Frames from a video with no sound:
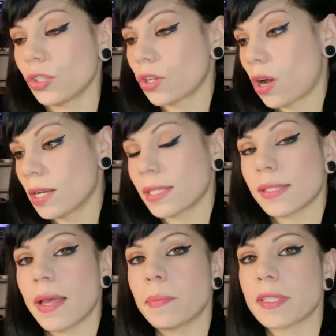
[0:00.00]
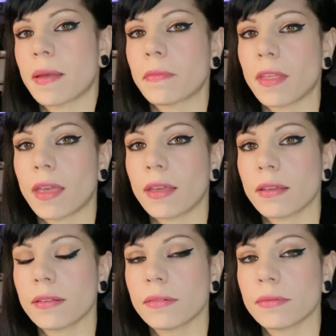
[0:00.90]
not accept something.
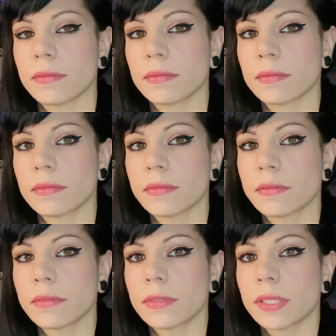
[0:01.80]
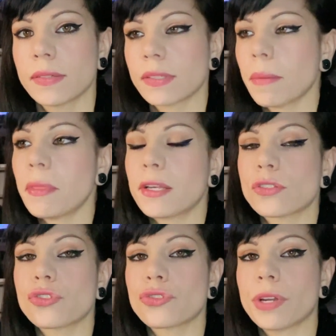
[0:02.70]

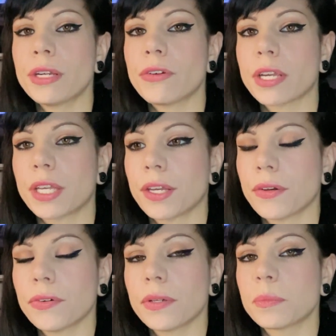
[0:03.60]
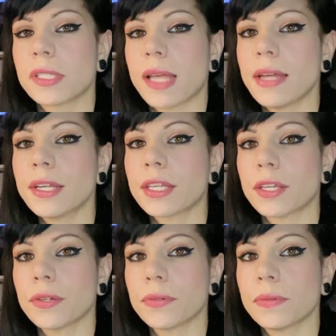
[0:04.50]
Something's triggering you, upsetting
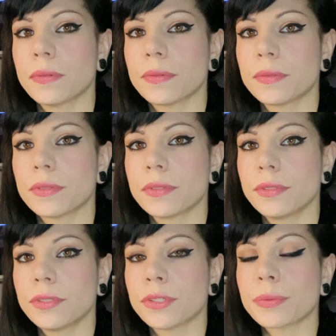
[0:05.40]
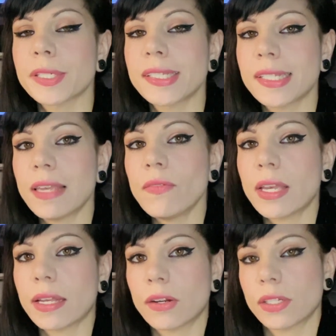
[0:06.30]
you. You're
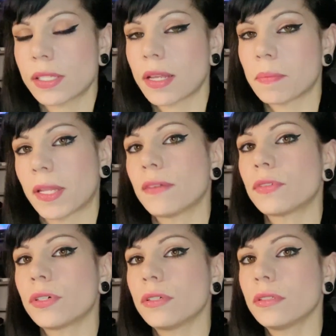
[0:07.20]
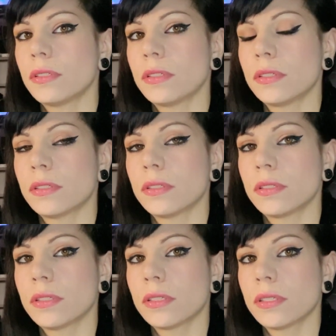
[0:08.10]
receiving it on some level.
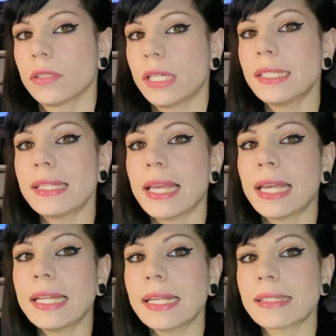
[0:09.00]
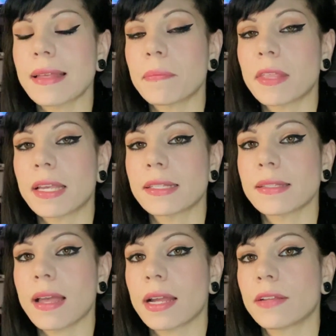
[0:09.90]
It's hitting something
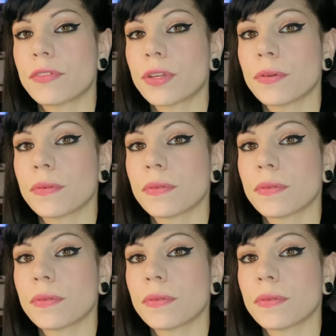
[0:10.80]
inside of you.